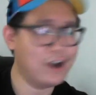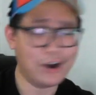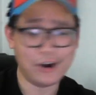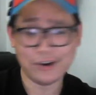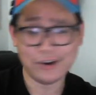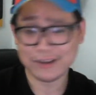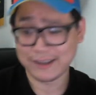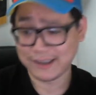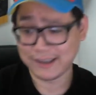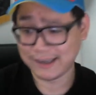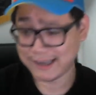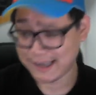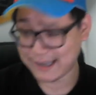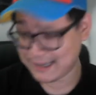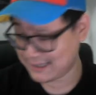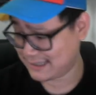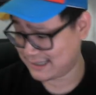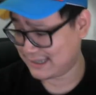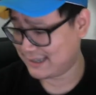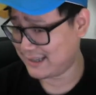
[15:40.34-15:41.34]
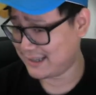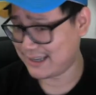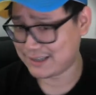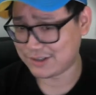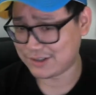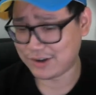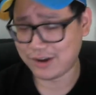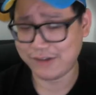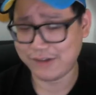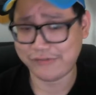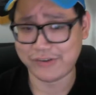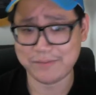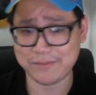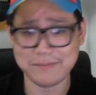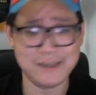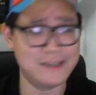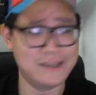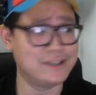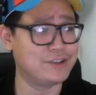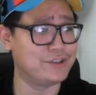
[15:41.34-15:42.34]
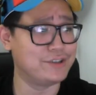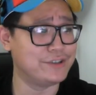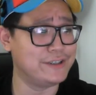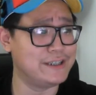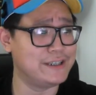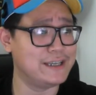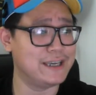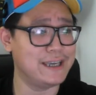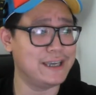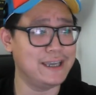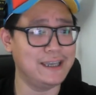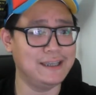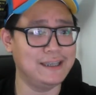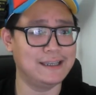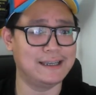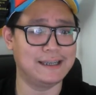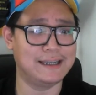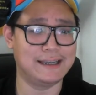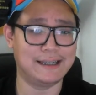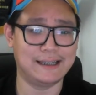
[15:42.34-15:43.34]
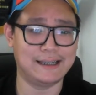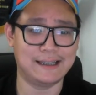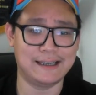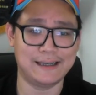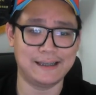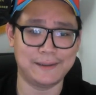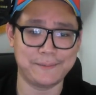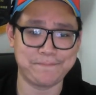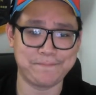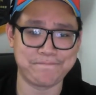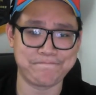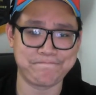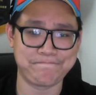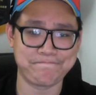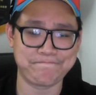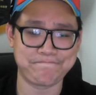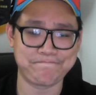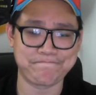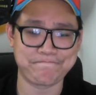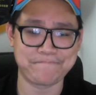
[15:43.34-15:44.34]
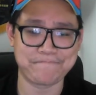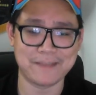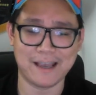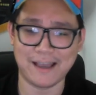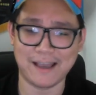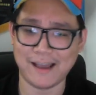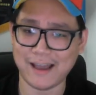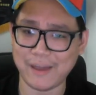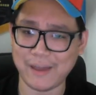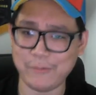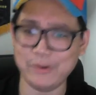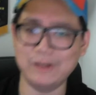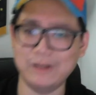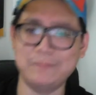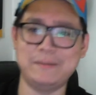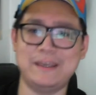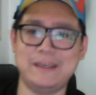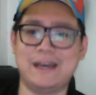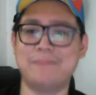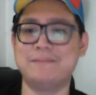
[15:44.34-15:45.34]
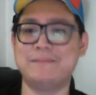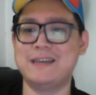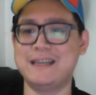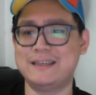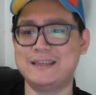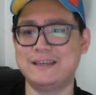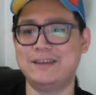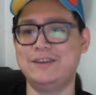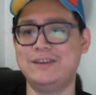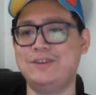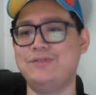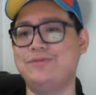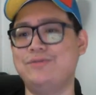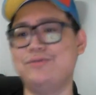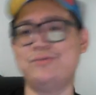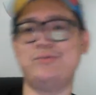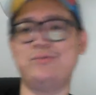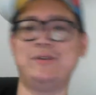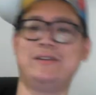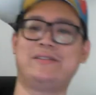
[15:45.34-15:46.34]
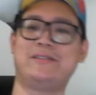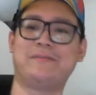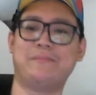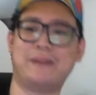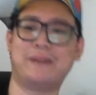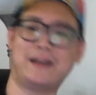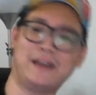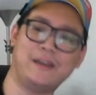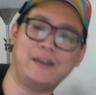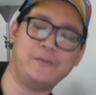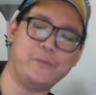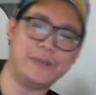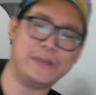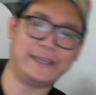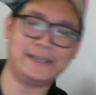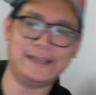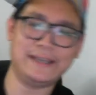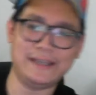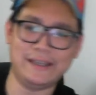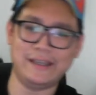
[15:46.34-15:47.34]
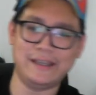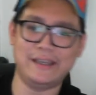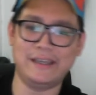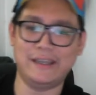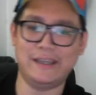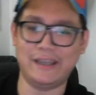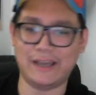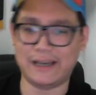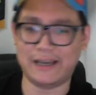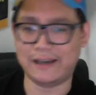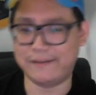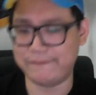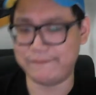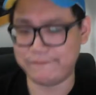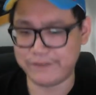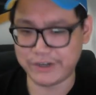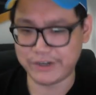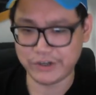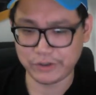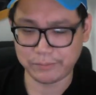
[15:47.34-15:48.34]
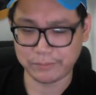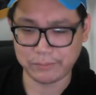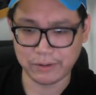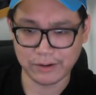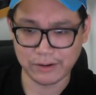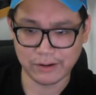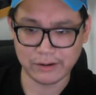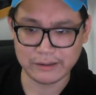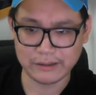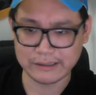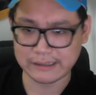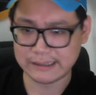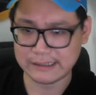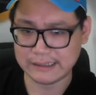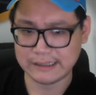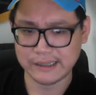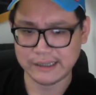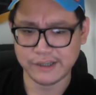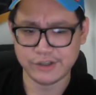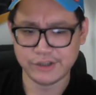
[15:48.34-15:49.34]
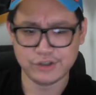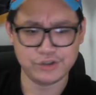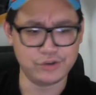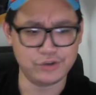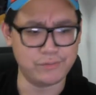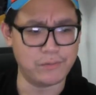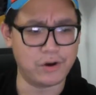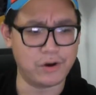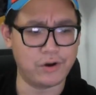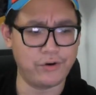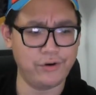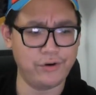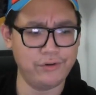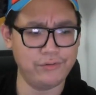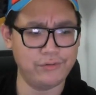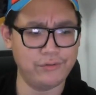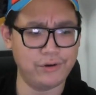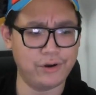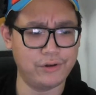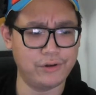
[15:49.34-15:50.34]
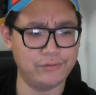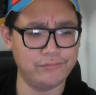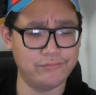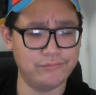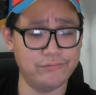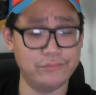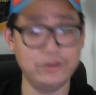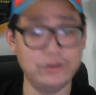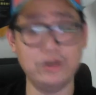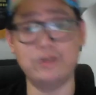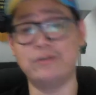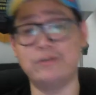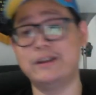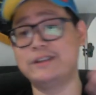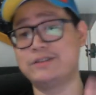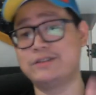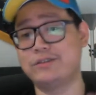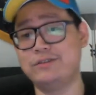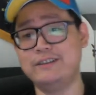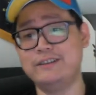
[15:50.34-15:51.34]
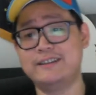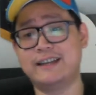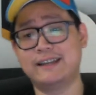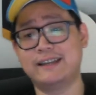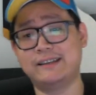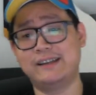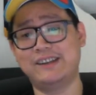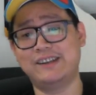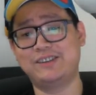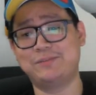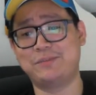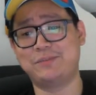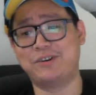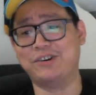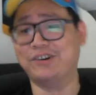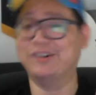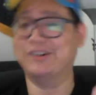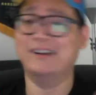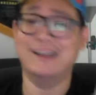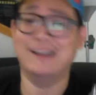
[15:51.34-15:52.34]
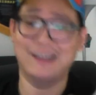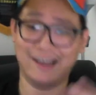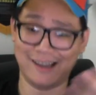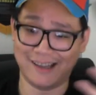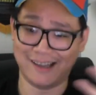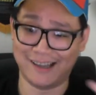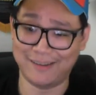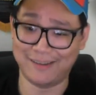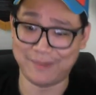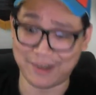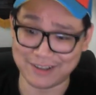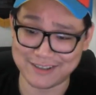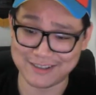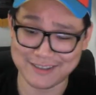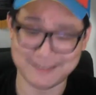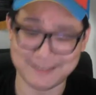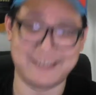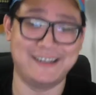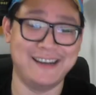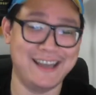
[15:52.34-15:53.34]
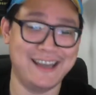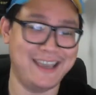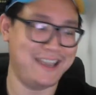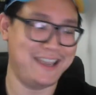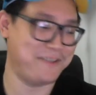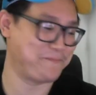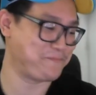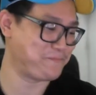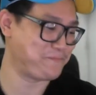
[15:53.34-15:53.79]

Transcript: Okay guys, that's all from me today. I will be updating you with my weekly video blog tomorrow. No, it's only Saturday tomorrow, on Sunday.